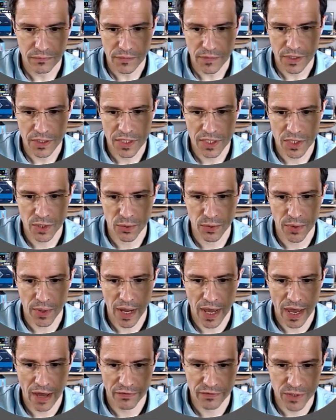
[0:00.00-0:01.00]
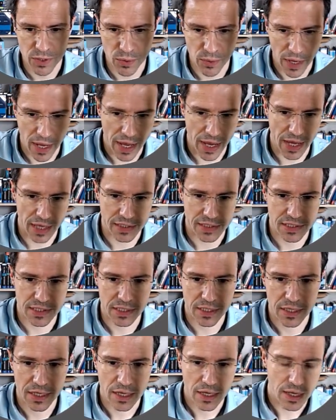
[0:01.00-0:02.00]
So you have to add
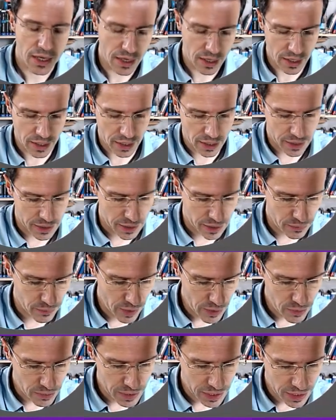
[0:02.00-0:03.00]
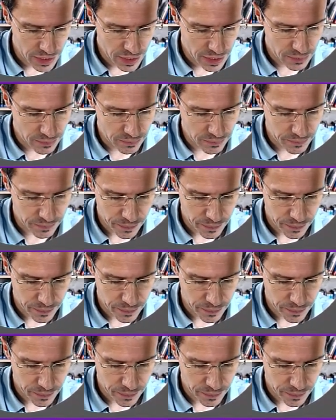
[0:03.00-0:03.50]
an environment name.